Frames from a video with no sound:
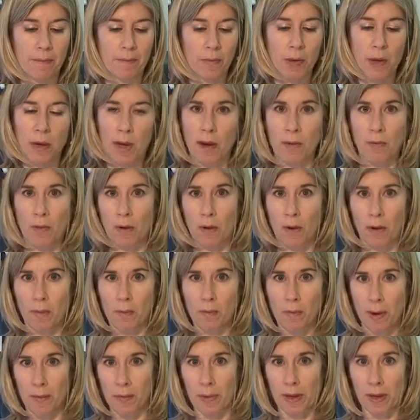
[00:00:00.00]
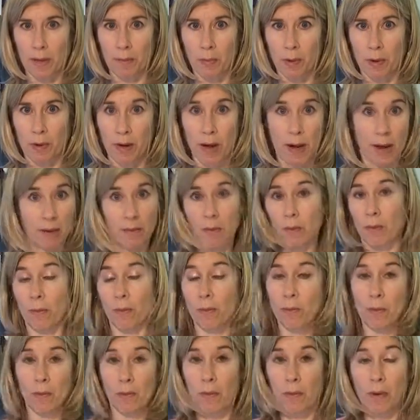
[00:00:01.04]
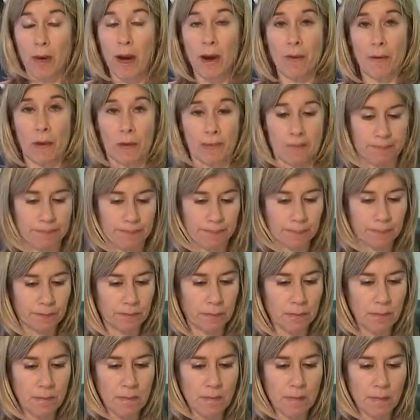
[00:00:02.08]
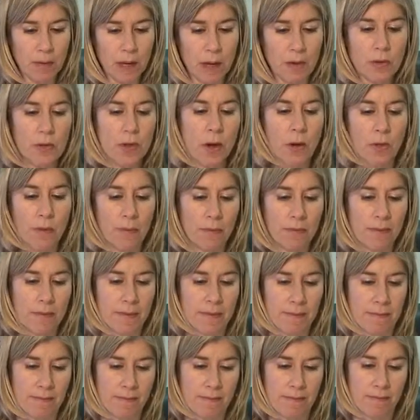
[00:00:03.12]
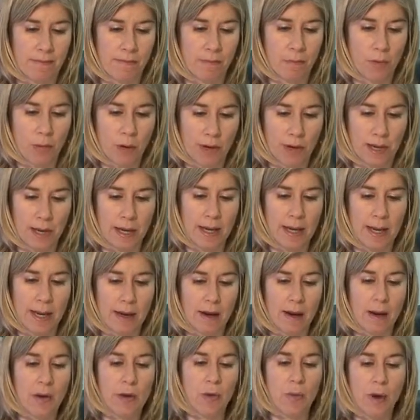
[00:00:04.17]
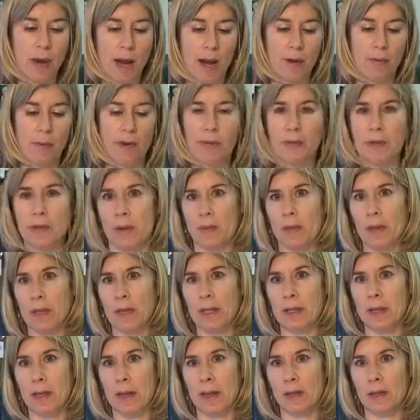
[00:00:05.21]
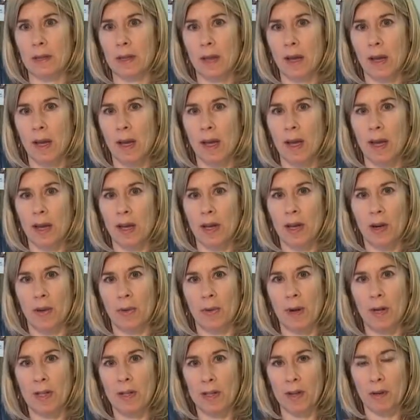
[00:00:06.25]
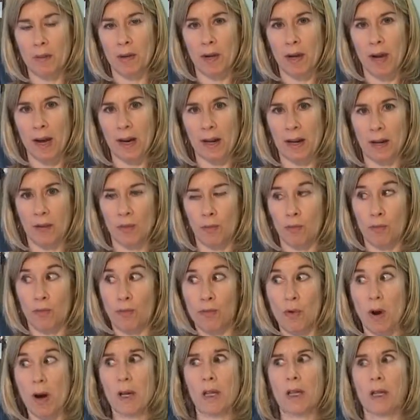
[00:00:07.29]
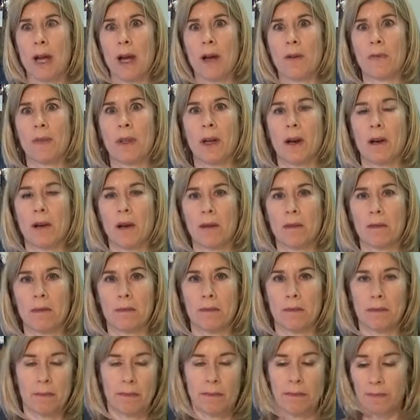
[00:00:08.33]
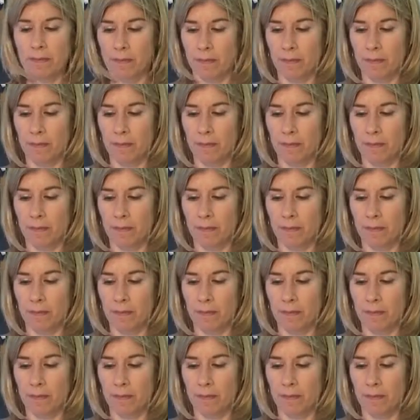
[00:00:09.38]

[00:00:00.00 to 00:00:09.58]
looking for public input on whatever. So we're going to get underway with some of these things. We're not going to rush out there and